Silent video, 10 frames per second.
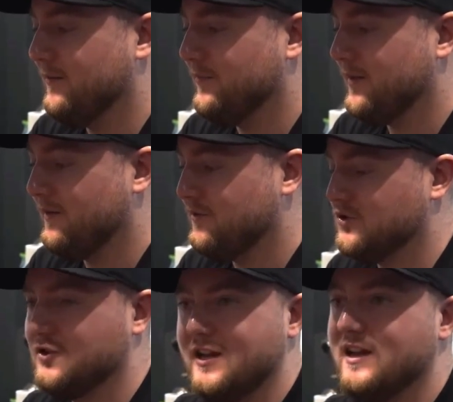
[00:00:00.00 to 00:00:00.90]
If you
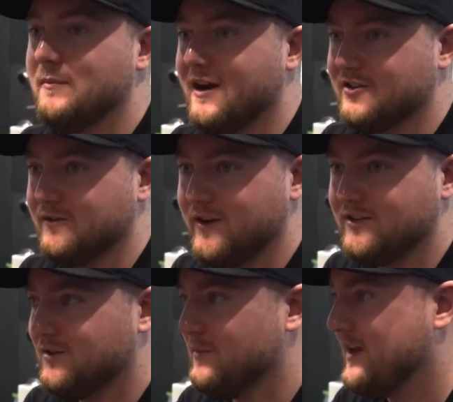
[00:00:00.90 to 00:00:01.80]
start taking massive
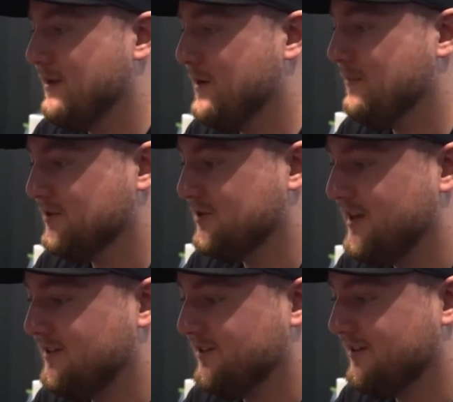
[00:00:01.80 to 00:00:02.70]
hits and making big
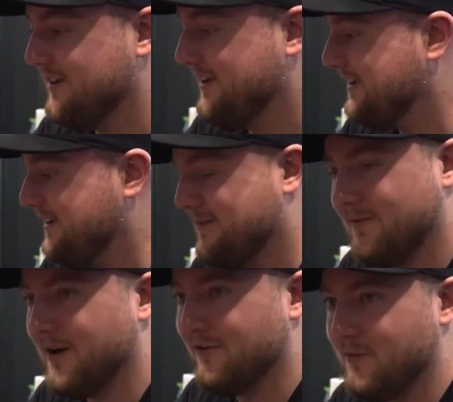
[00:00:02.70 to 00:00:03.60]
mistakes and
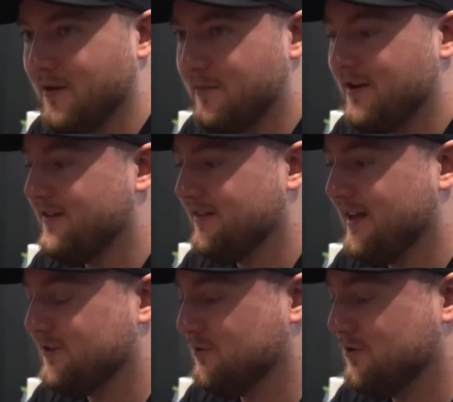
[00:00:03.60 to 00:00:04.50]
whatever it may be,
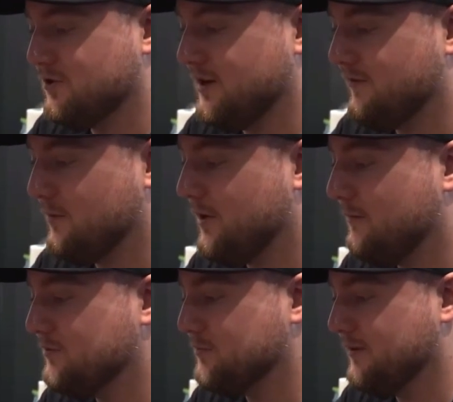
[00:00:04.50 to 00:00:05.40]
that's when you start having
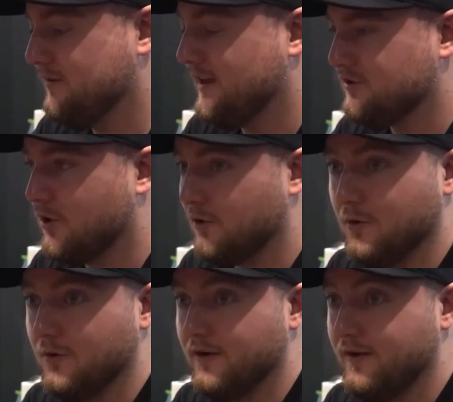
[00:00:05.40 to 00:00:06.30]
problems, but that's our
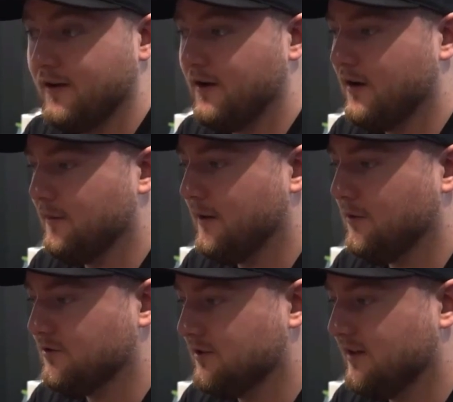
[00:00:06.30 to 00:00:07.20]
goal. I
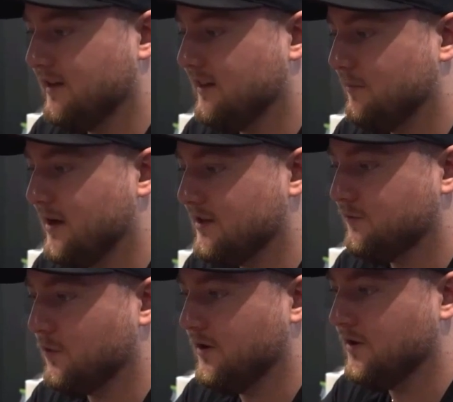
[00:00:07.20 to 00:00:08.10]
will say that in the past
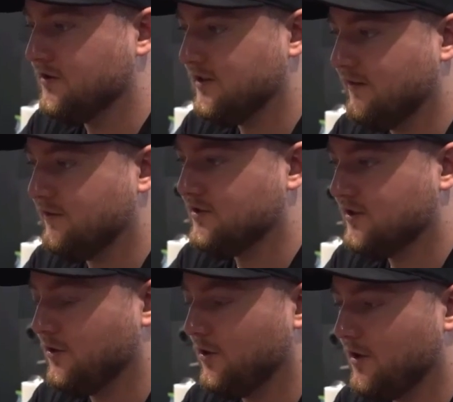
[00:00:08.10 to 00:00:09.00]
4 years, every
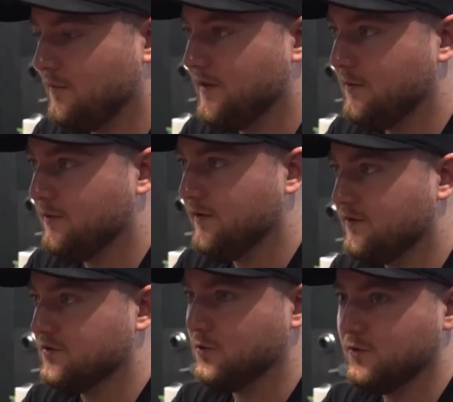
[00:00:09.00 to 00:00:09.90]
single RM that we've
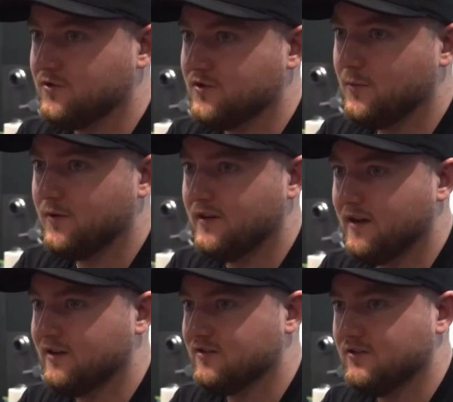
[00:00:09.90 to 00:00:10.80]
ever sold to someone,
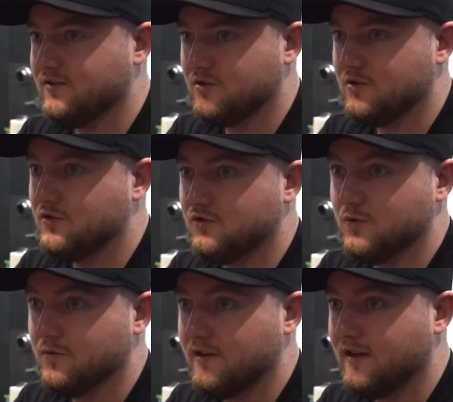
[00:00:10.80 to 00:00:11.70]
that has stood
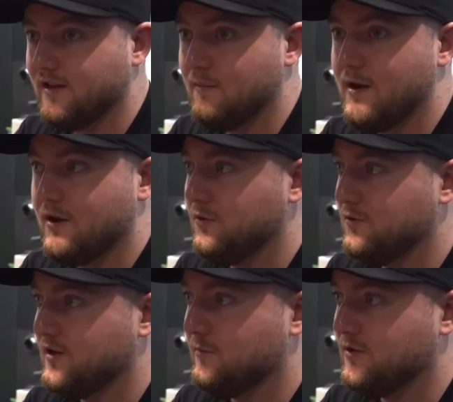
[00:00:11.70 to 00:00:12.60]
true, that they make or
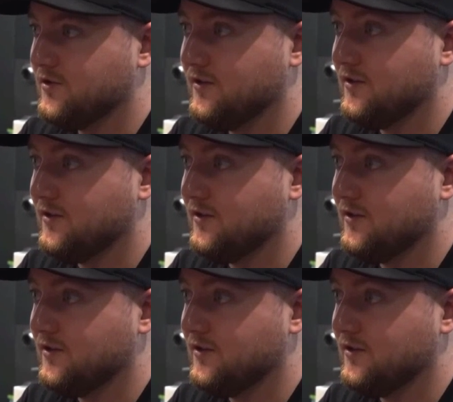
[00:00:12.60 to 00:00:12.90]
lose 10%.